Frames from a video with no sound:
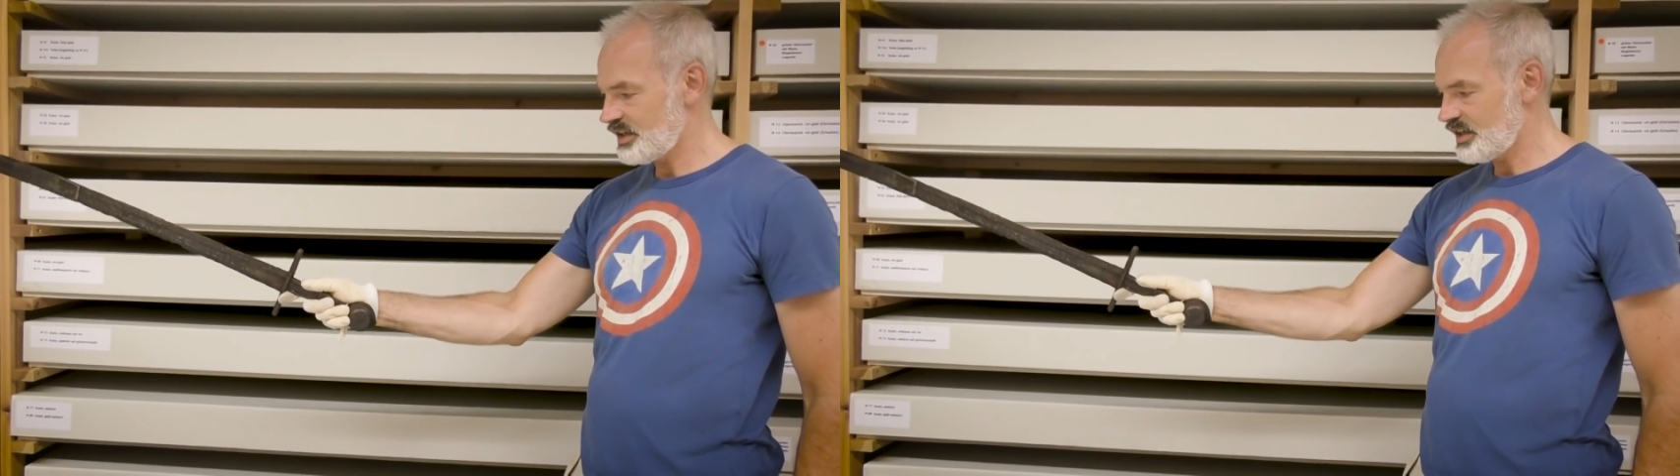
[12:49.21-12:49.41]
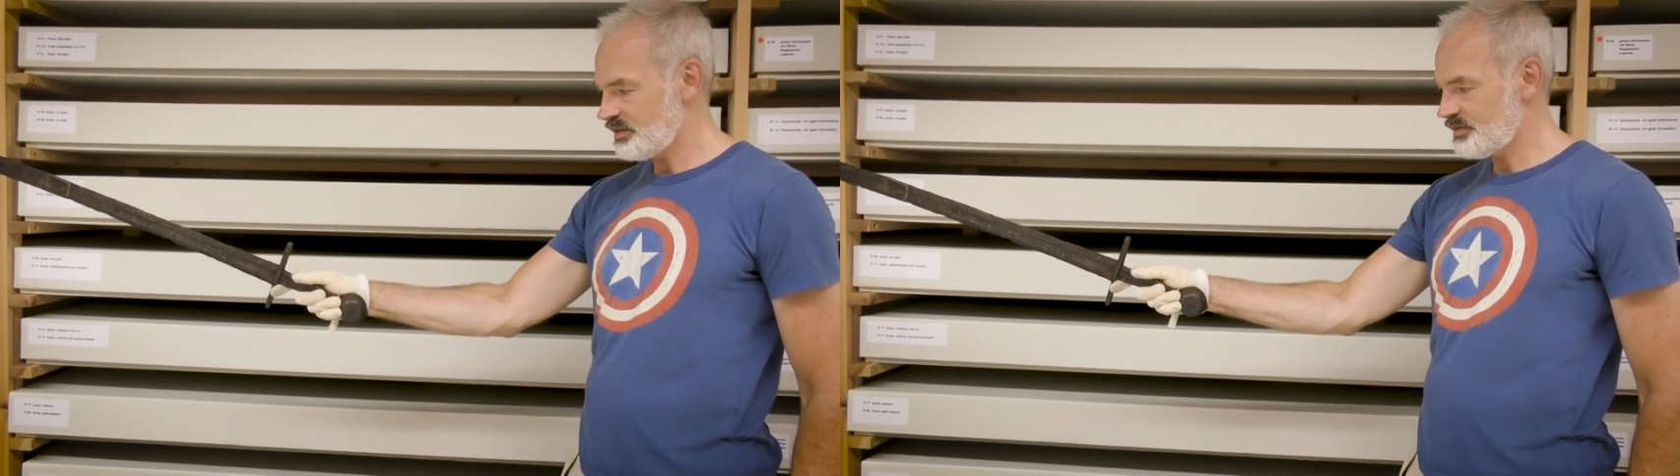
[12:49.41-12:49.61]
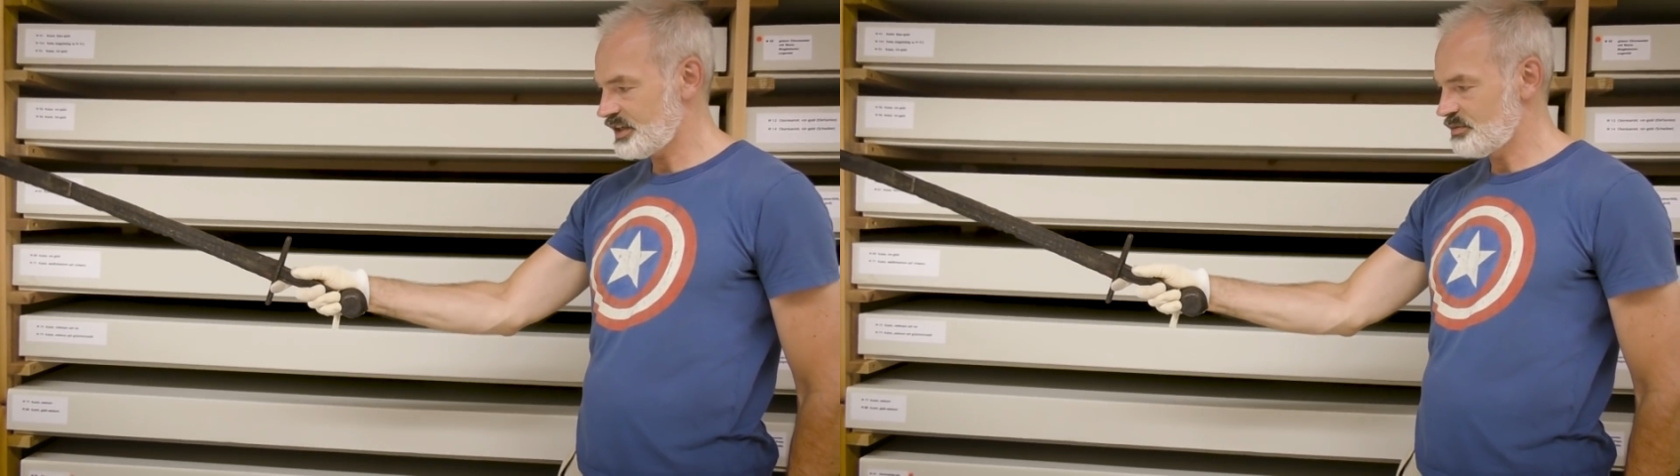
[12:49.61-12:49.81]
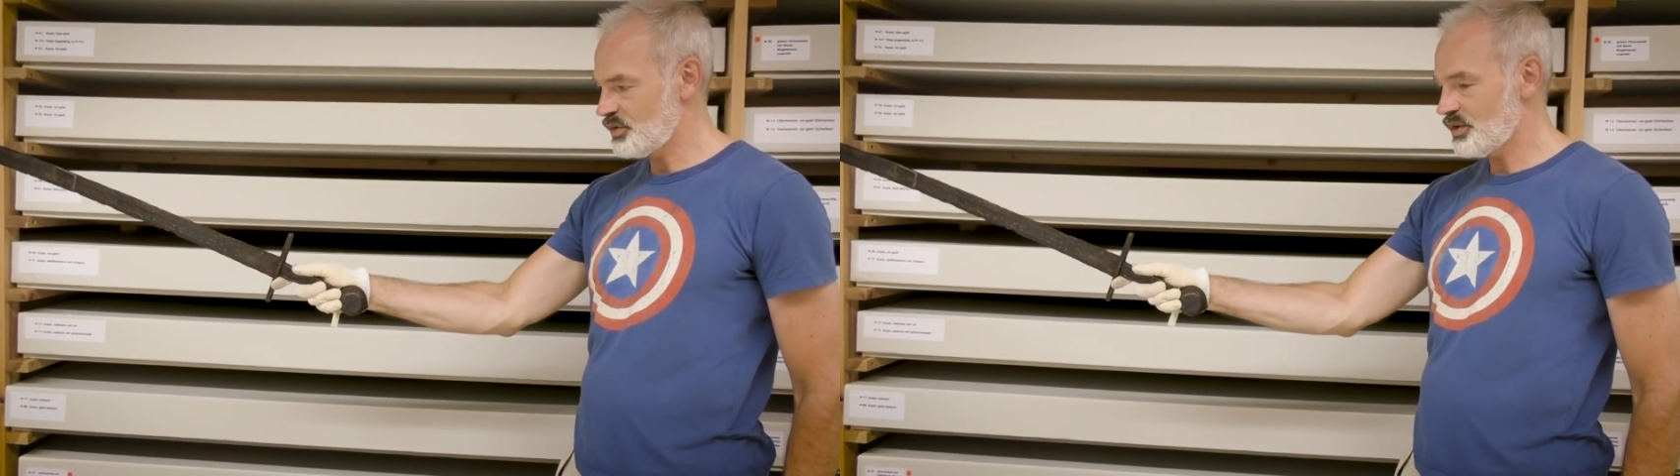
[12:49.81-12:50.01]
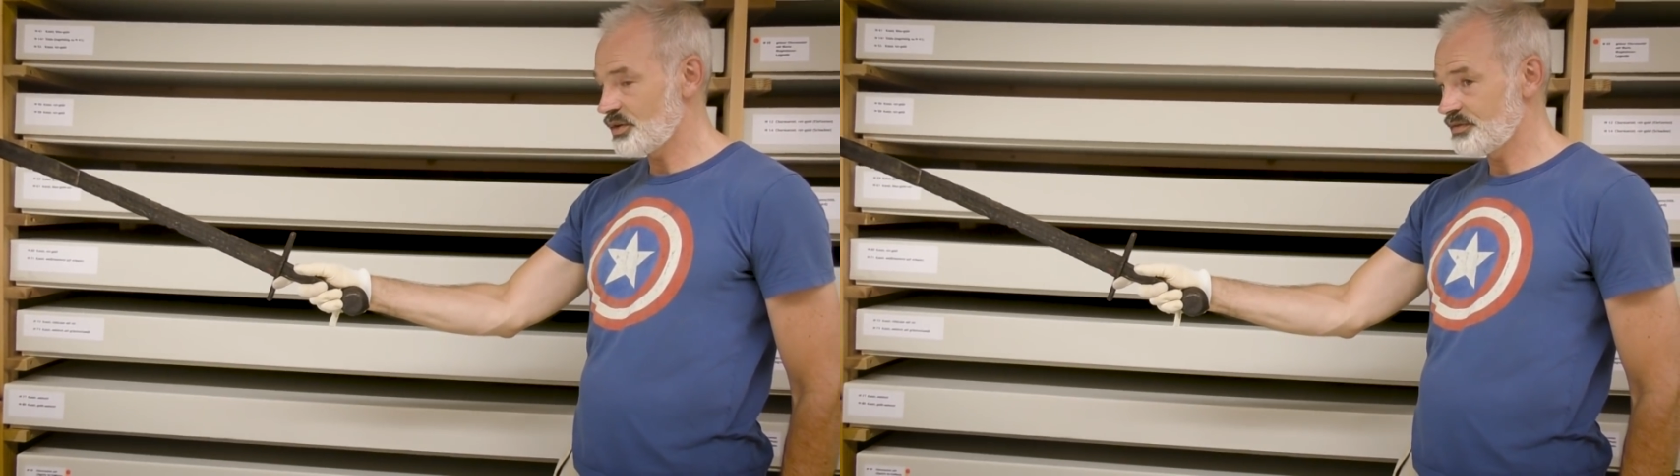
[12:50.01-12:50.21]
I find
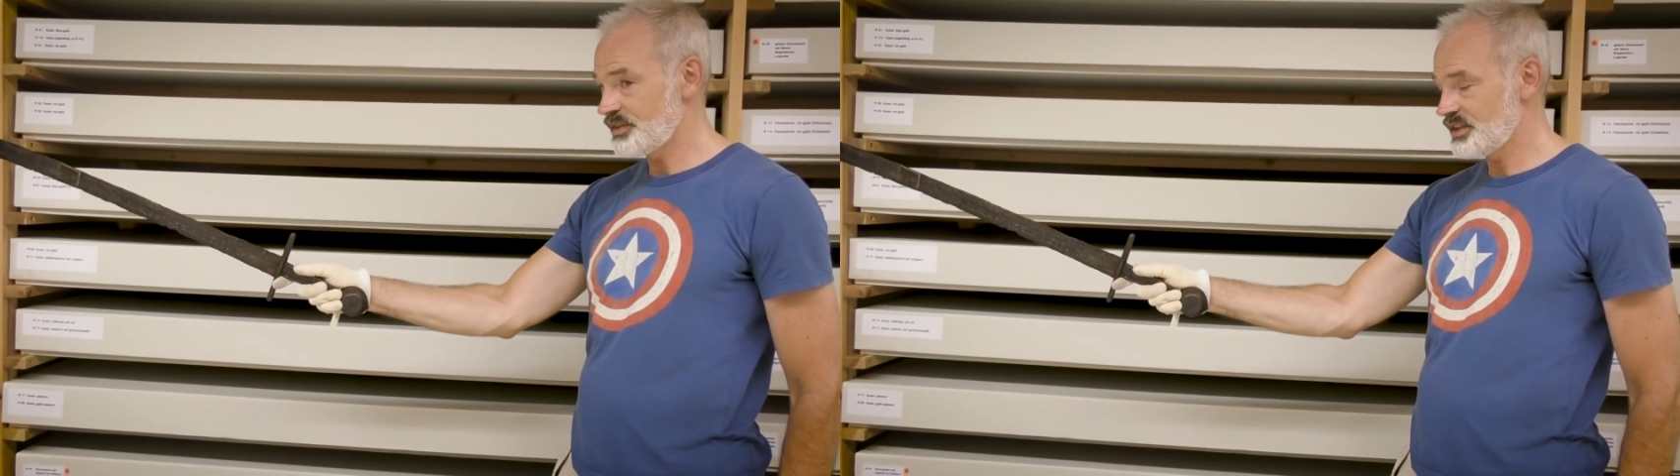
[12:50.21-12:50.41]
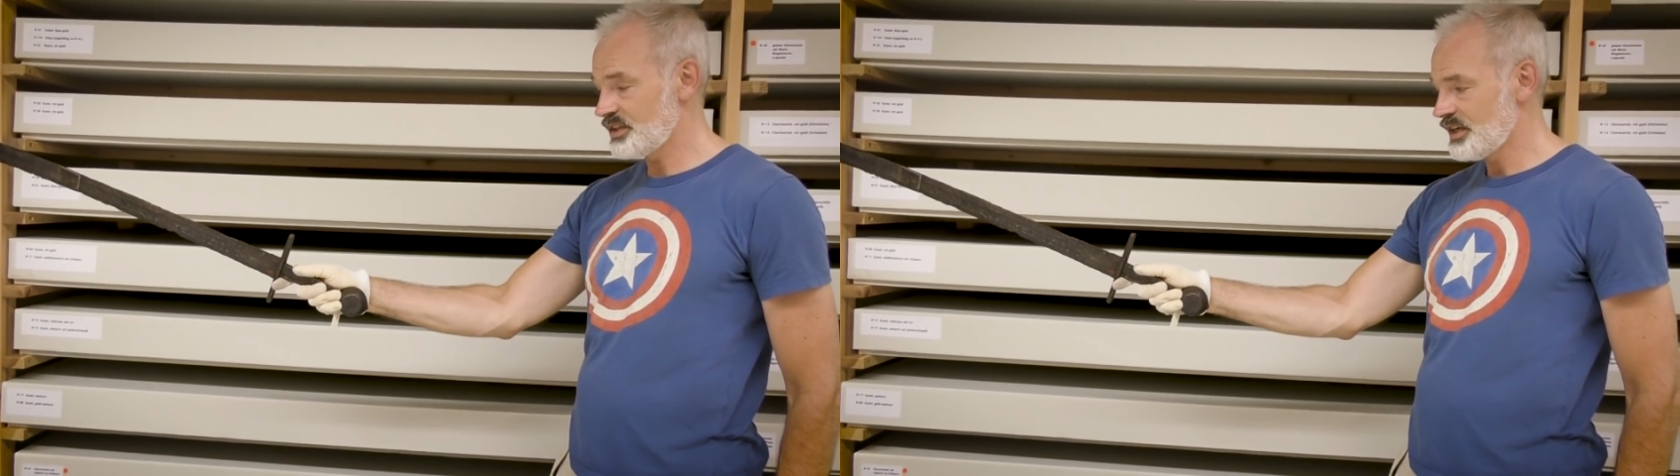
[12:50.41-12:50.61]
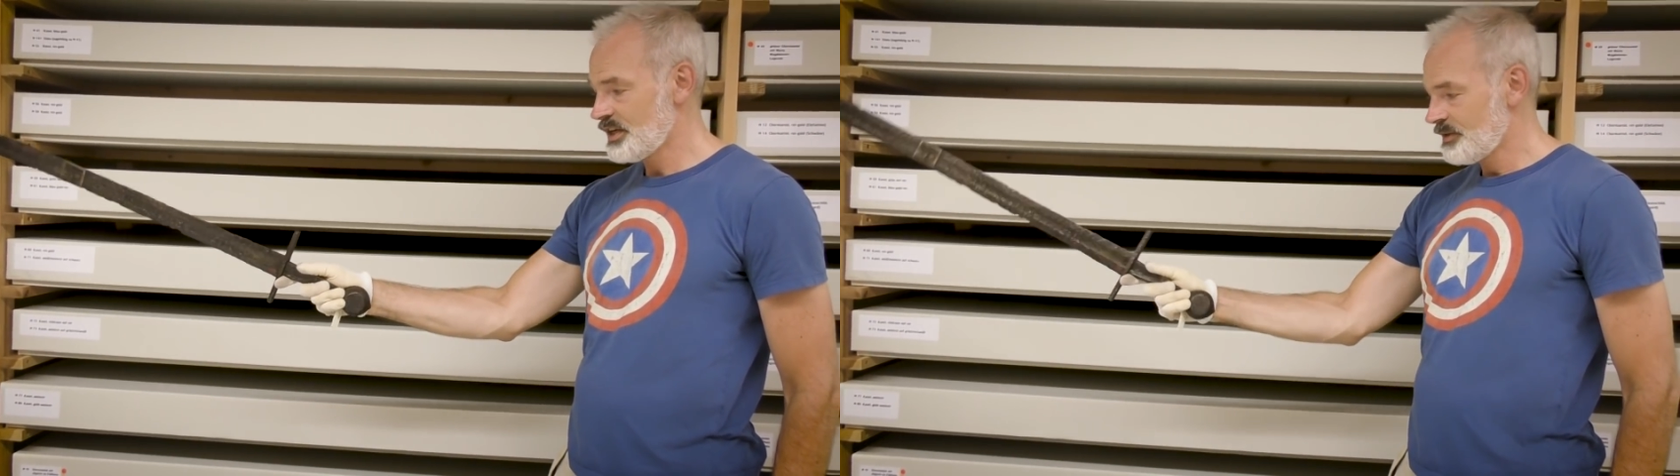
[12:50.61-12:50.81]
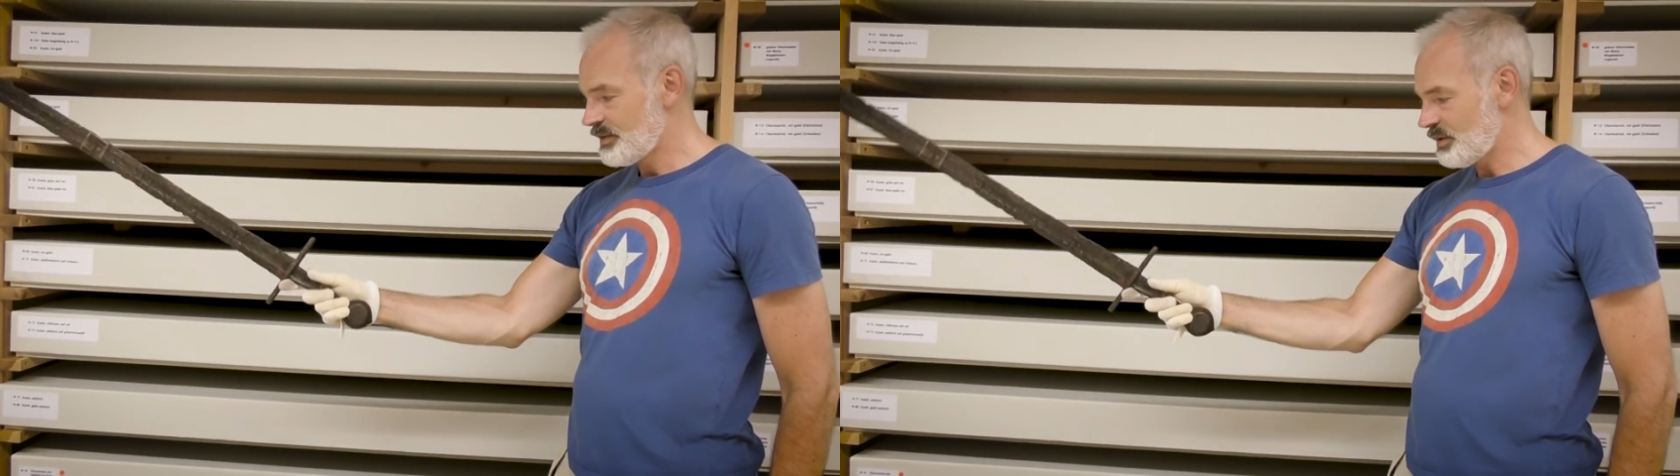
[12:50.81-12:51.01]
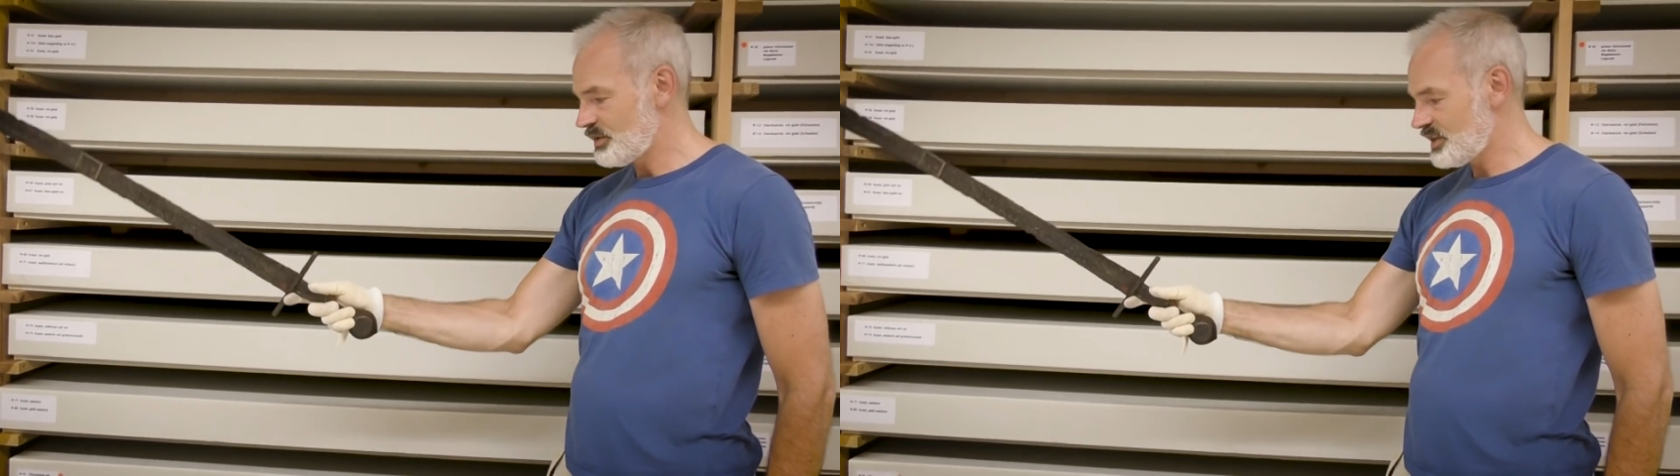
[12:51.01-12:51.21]
more convenient.
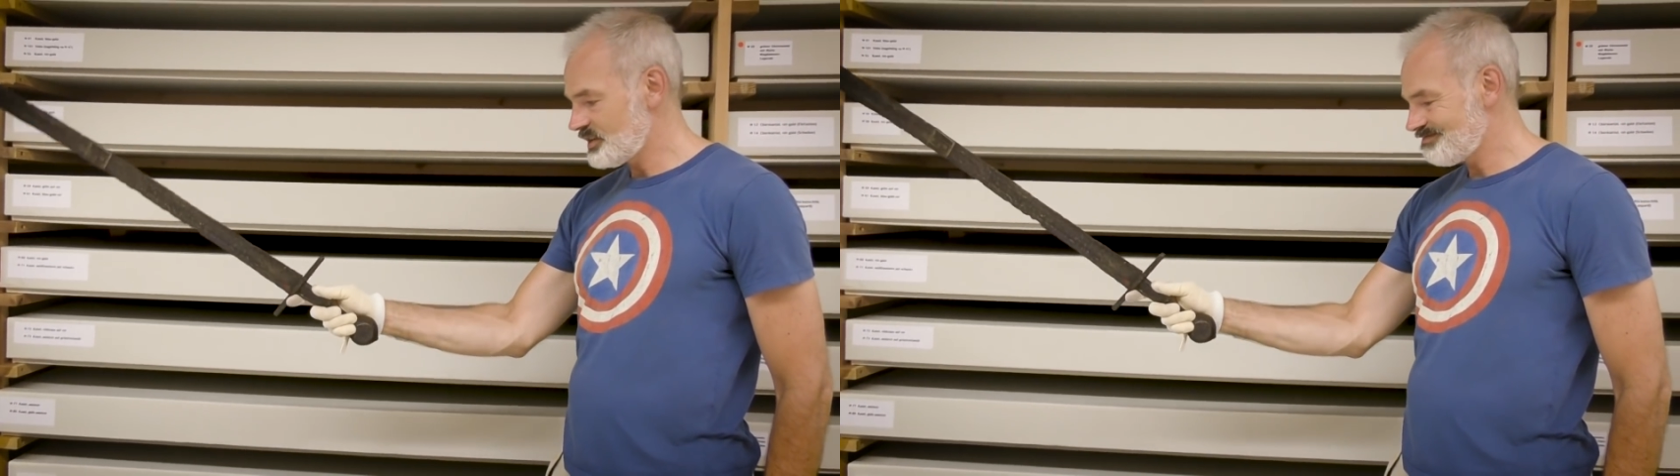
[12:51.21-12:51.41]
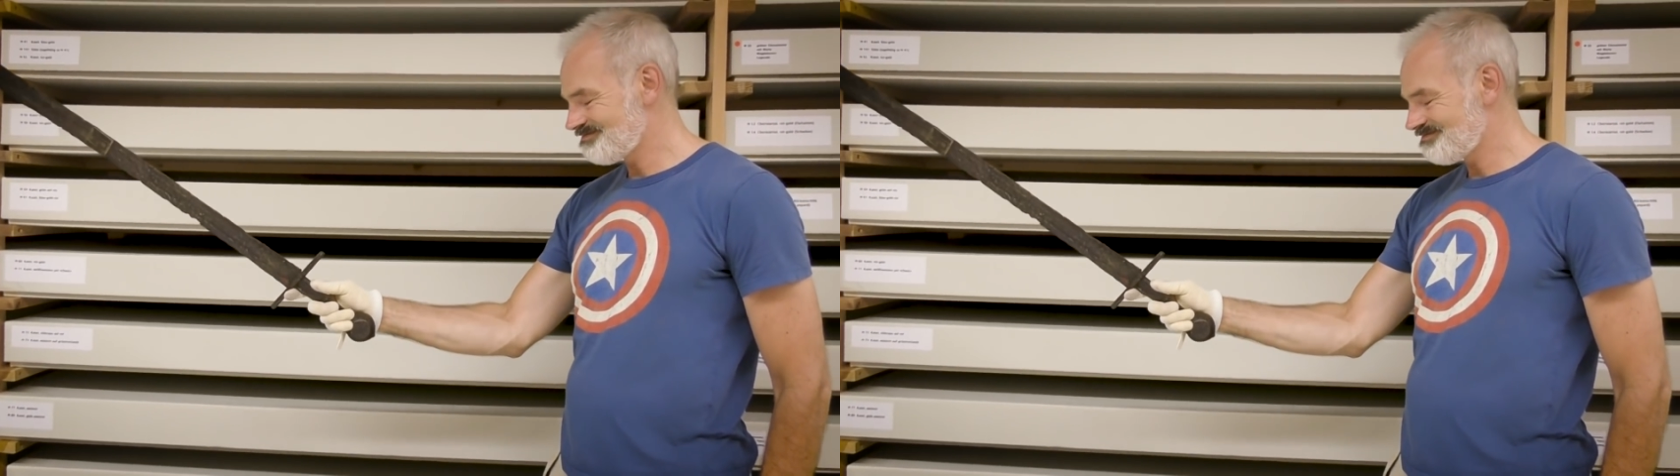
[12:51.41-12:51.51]
Now with it,